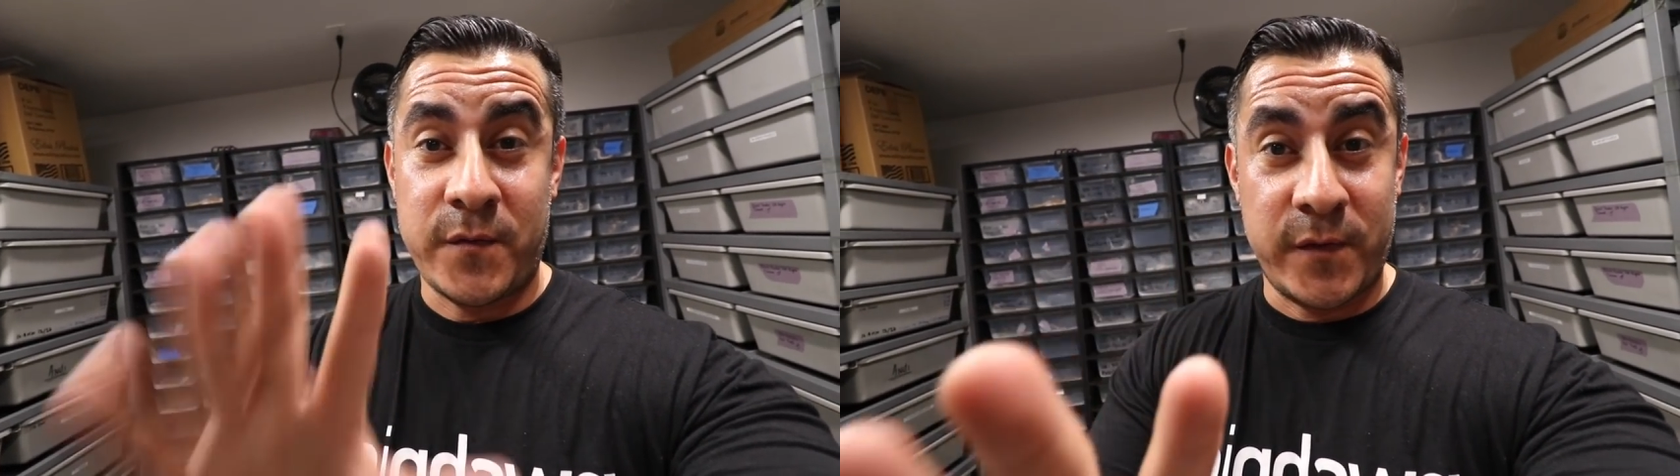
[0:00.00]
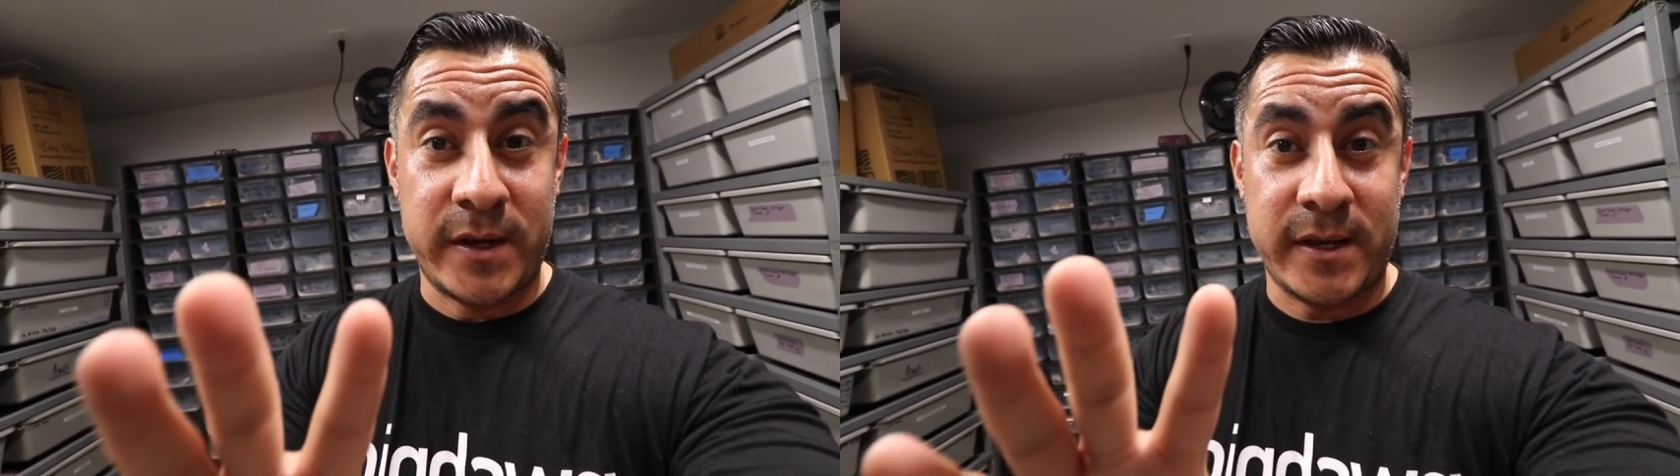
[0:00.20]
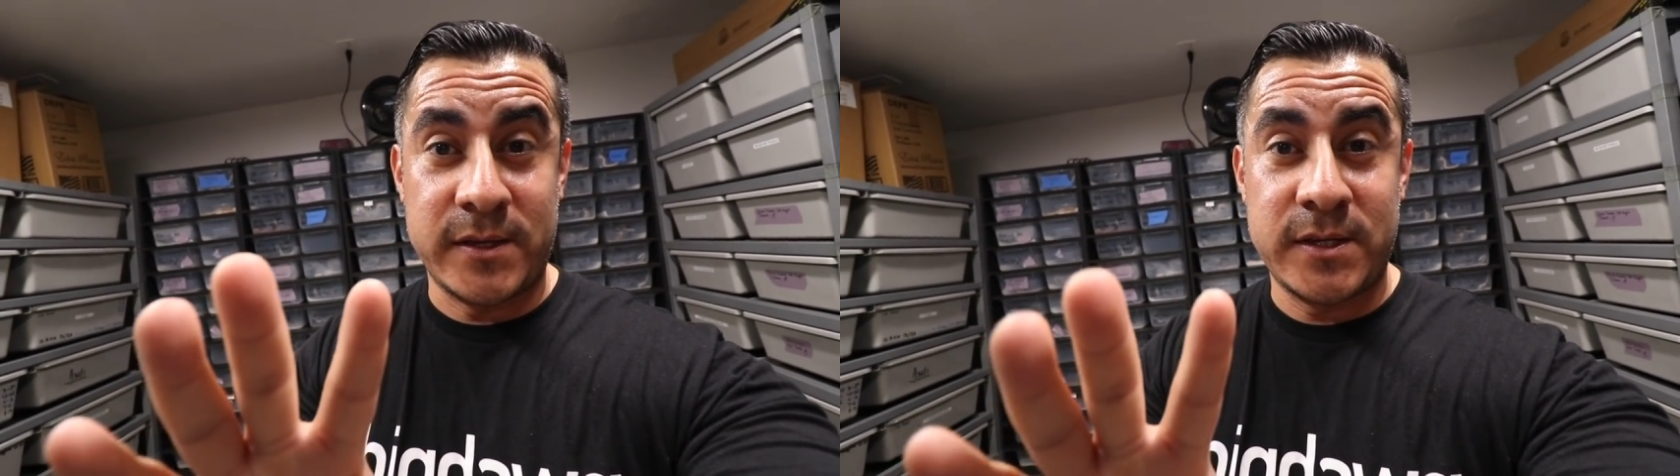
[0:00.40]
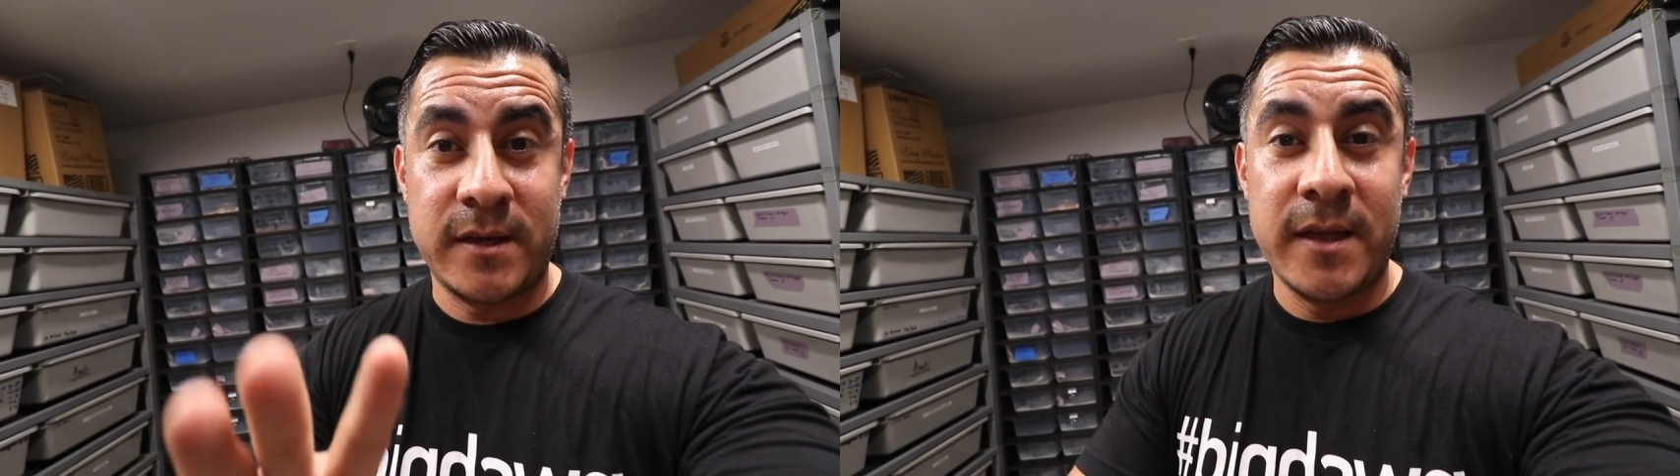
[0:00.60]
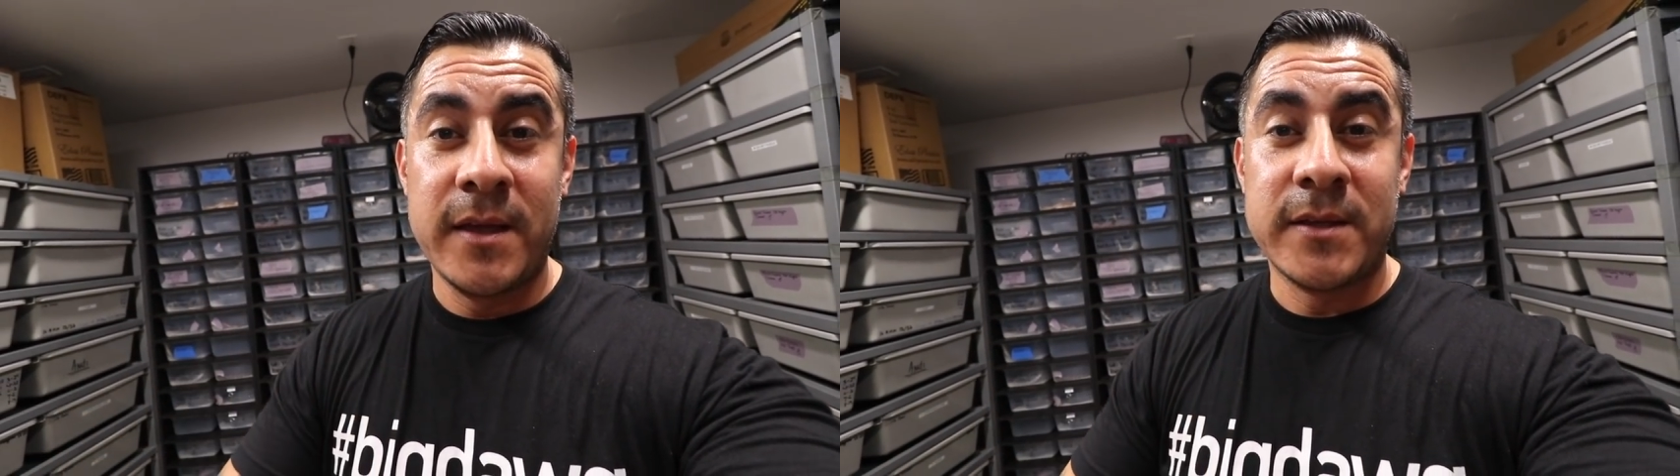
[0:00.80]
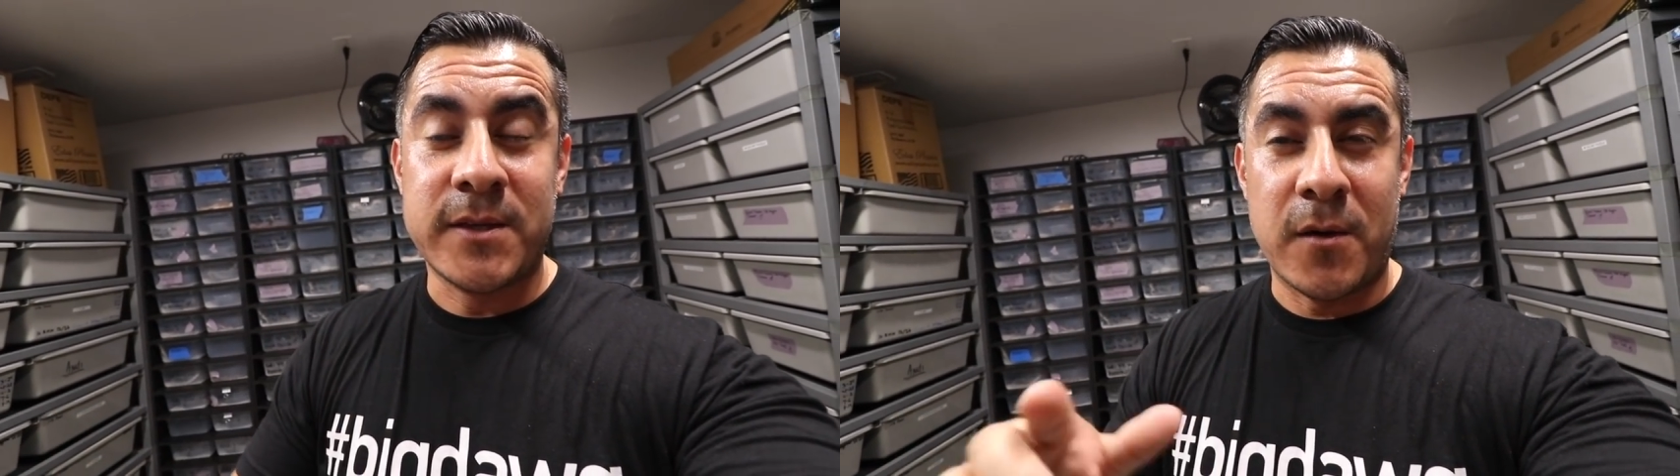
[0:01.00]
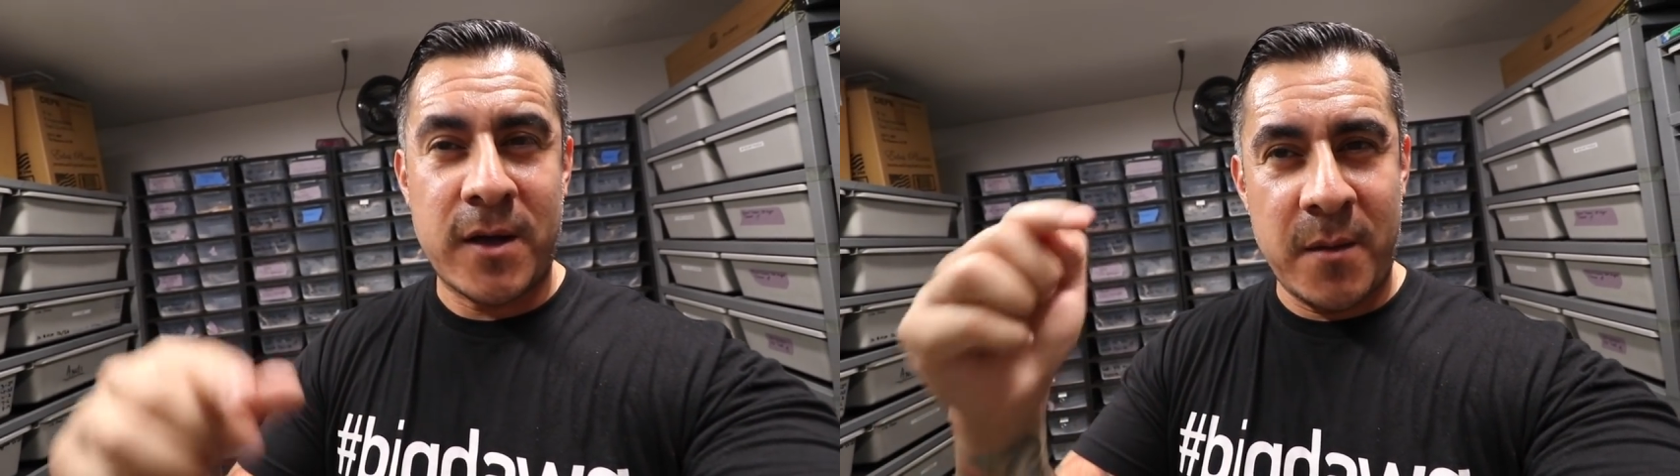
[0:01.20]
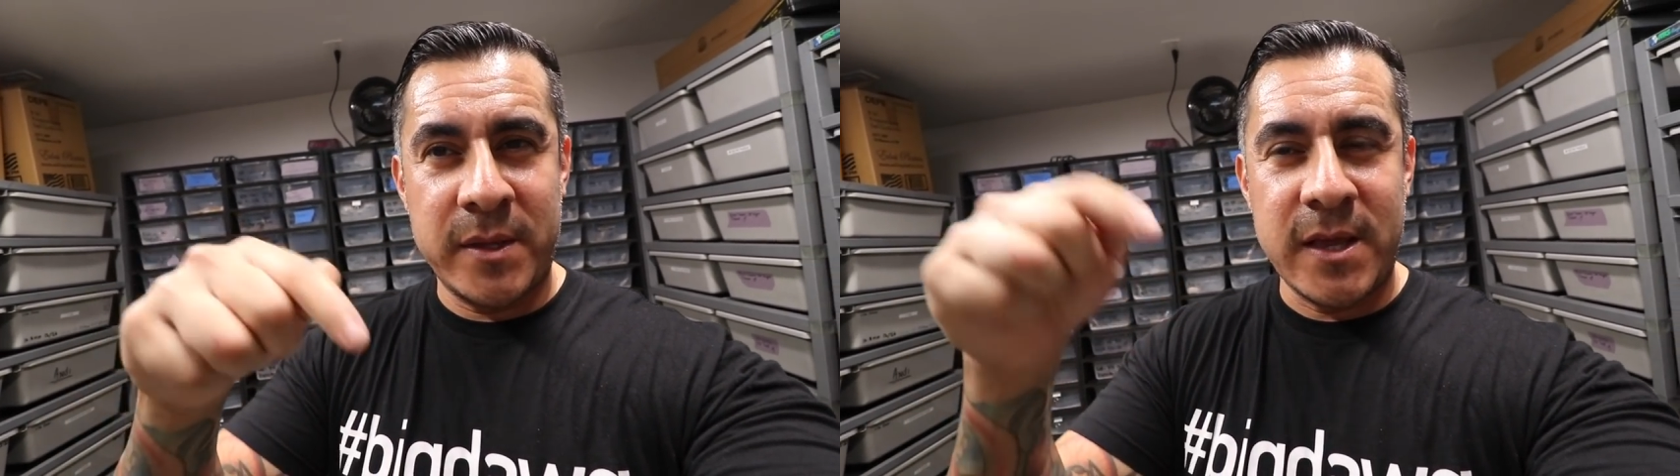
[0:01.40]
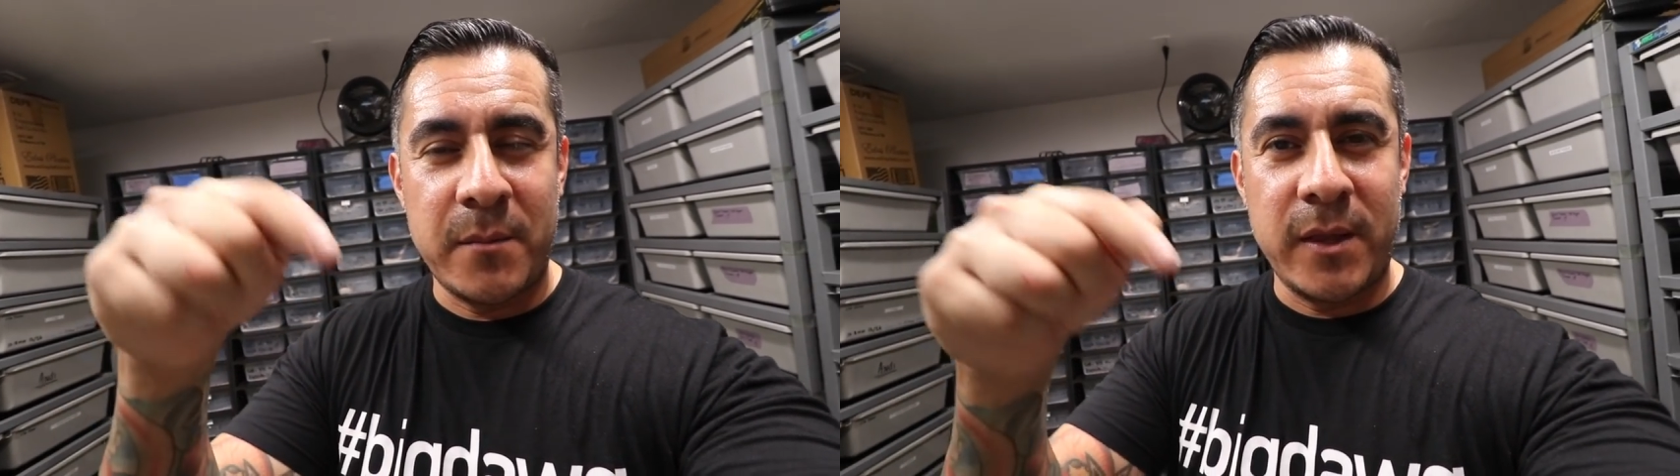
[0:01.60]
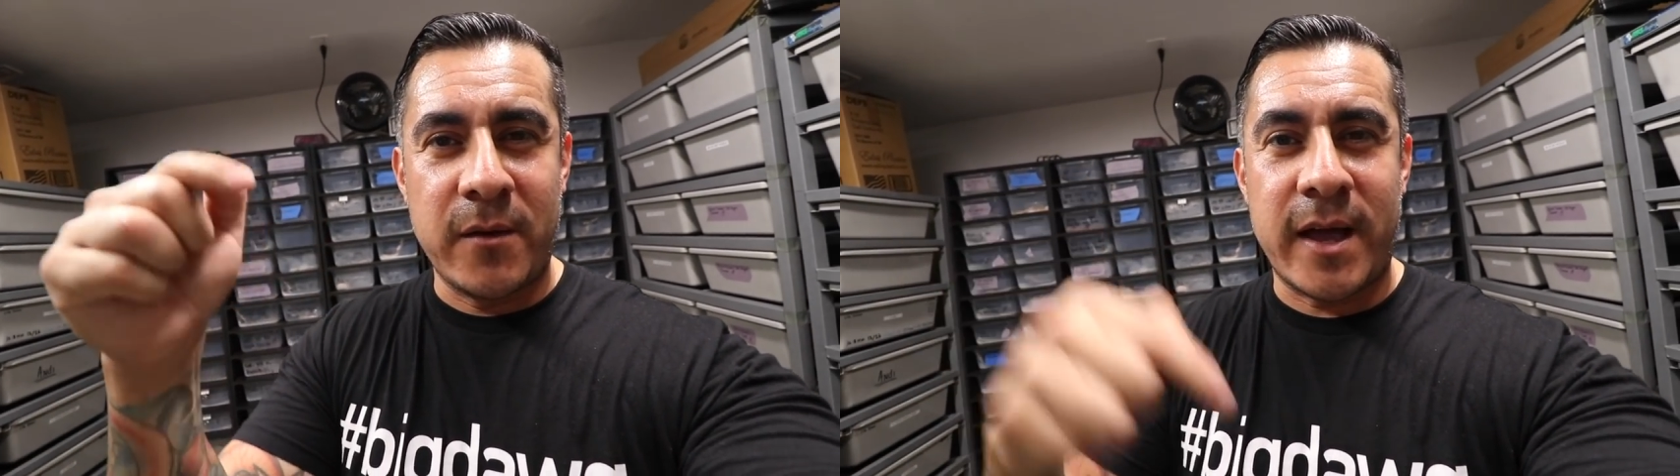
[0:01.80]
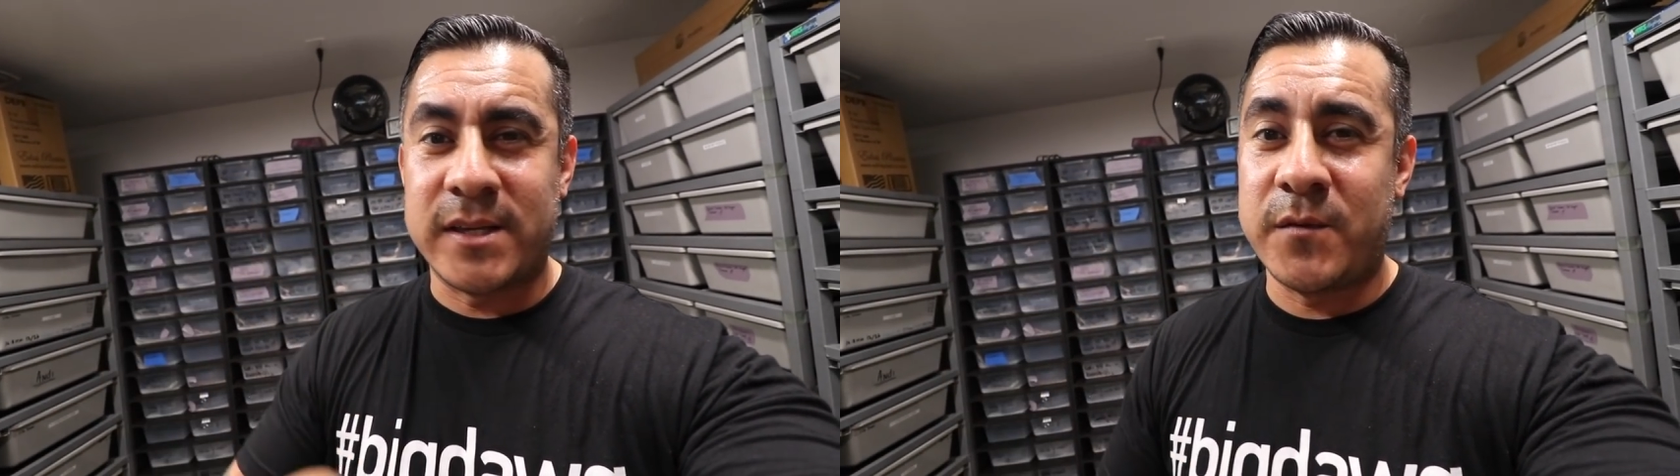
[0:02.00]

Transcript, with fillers: footage. So comment down below guys if